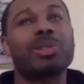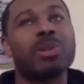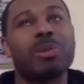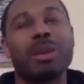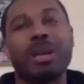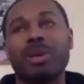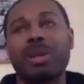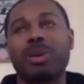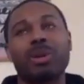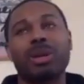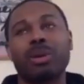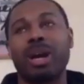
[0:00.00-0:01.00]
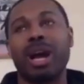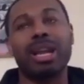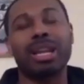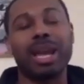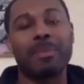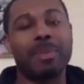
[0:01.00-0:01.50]
to him, man. We gonna
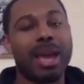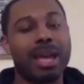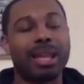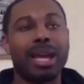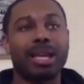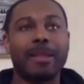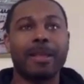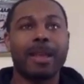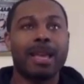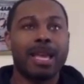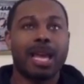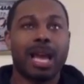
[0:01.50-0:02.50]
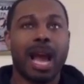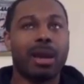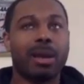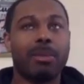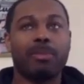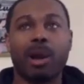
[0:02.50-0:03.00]
holler at Pat. Like
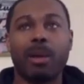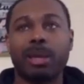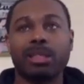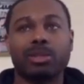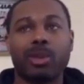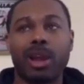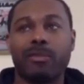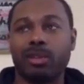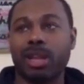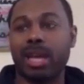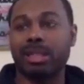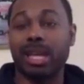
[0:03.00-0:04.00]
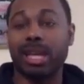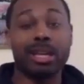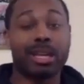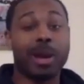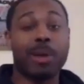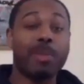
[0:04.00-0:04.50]
I, am yeah. I'm grateful. Like that he'll
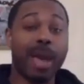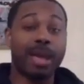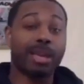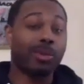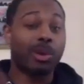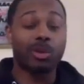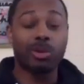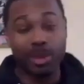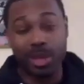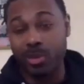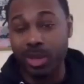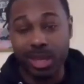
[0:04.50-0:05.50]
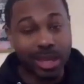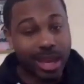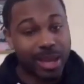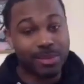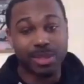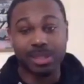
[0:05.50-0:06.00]
come back and work with me when he
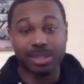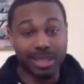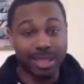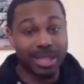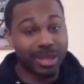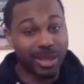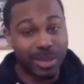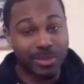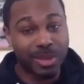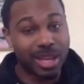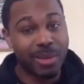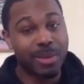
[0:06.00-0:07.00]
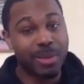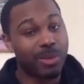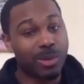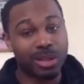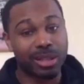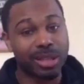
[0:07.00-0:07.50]
came to the city and hit me up about
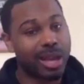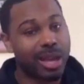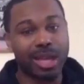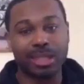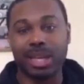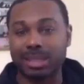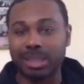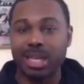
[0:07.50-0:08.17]
working out. Like that's